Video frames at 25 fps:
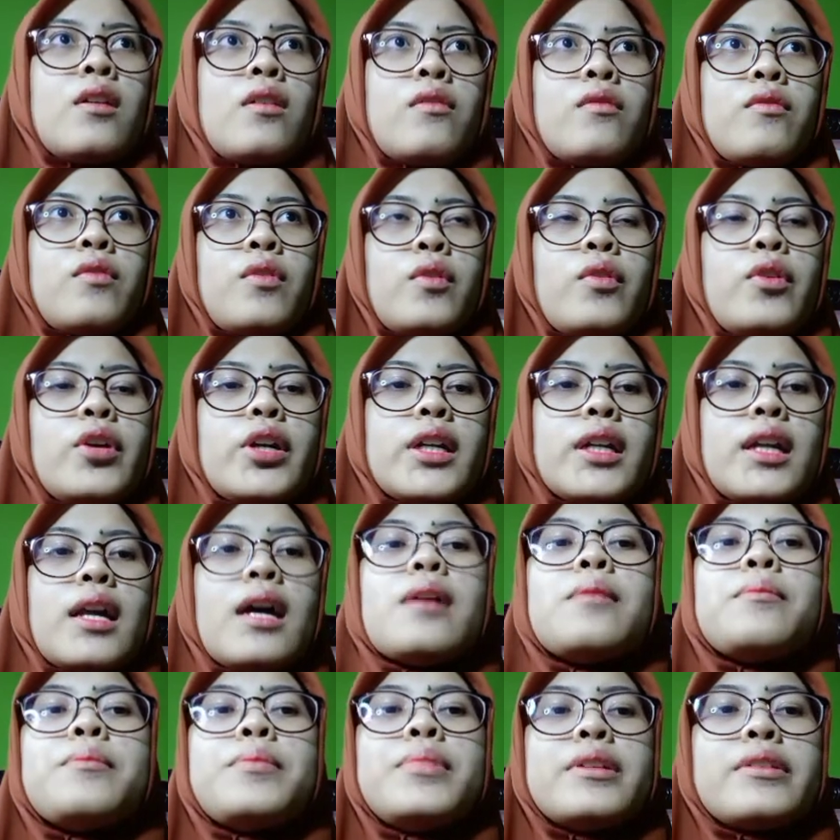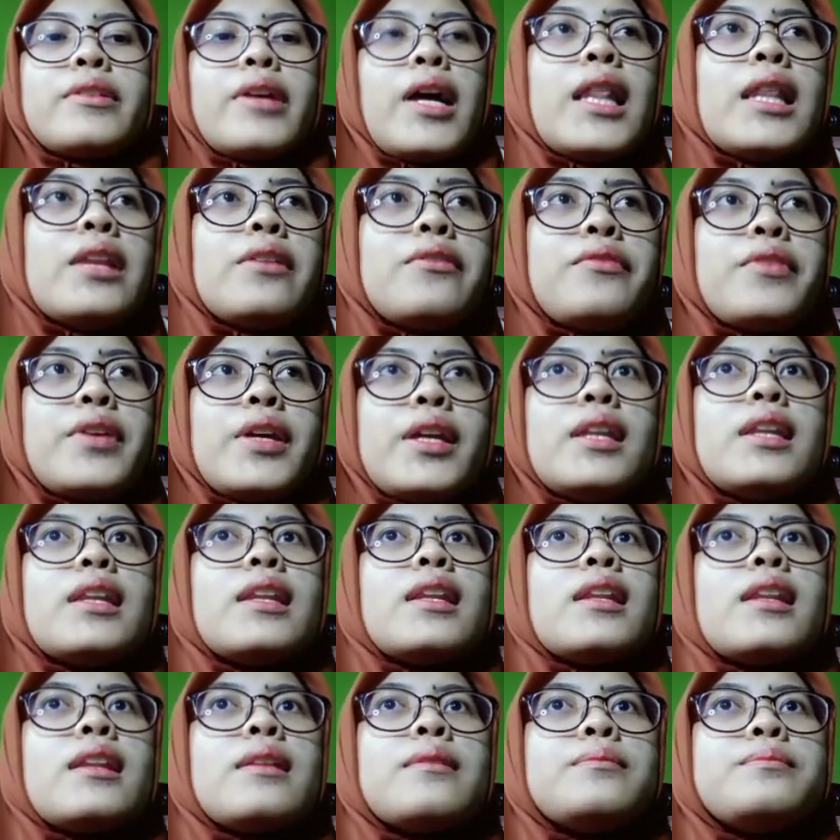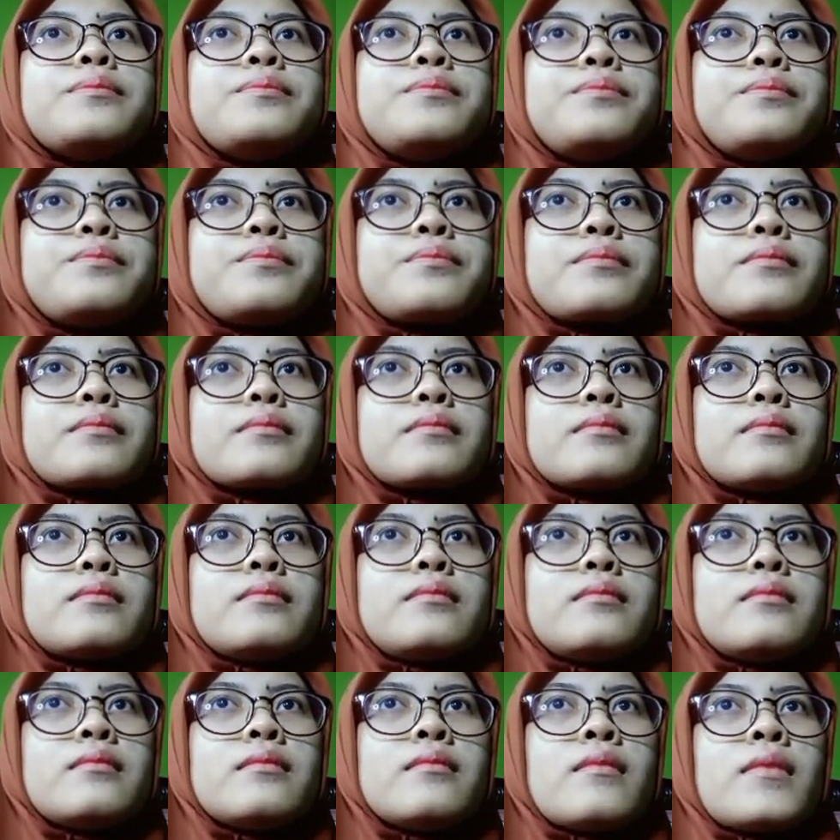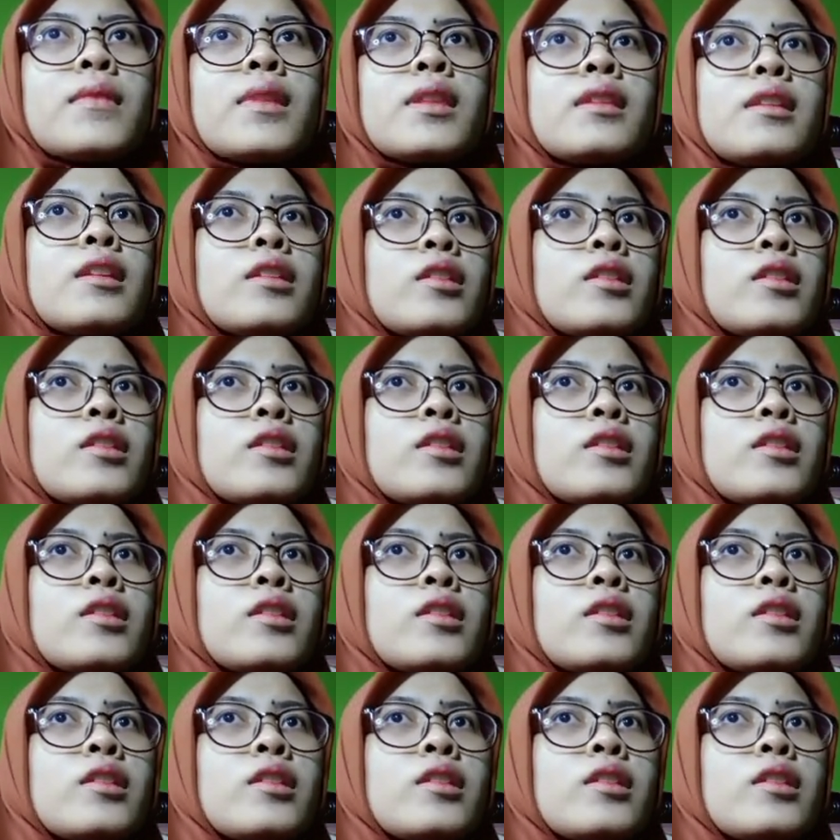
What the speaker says: Fourth, be relevant. The